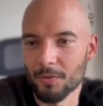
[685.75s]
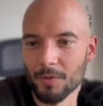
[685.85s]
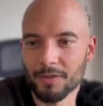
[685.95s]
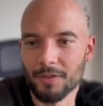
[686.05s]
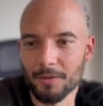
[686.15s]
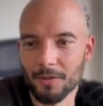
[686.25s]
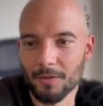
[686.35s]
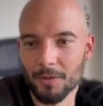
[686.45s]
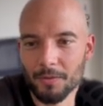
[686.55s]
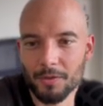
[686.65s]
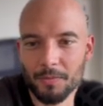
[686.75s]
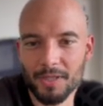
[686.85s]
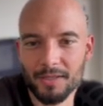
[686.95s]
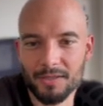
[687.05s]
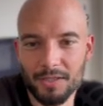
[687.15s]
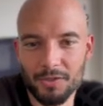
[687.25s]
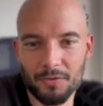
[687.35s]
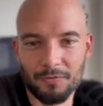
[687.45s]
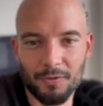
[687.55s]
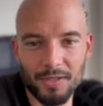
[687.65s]
What were the biggest challenge
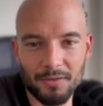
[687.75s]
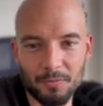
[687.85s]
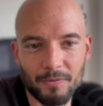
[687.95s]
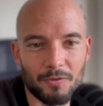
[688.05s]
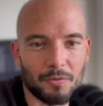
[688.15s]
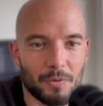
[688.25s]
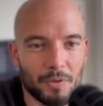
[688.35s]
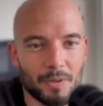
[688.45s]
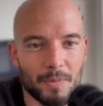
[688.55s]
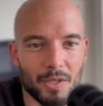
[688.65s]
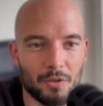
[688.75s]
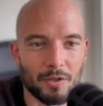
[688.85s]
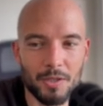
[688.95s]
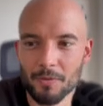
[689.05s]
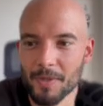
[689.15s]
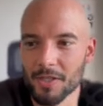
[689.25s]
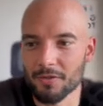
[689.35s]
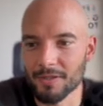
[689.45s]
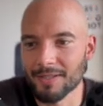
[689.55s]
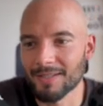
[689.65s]
you faced with this program, and how can we make
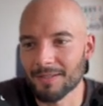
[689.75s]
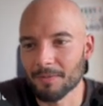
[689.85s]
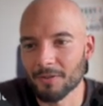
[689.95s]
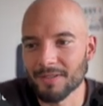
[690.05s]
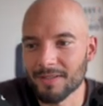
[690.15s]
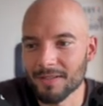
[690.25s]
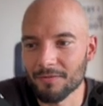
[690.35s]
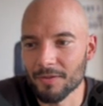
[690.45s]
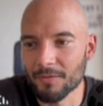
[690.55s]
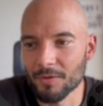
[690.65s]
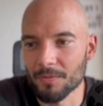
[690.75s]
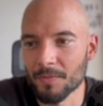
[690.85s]
sure this experience is different for you?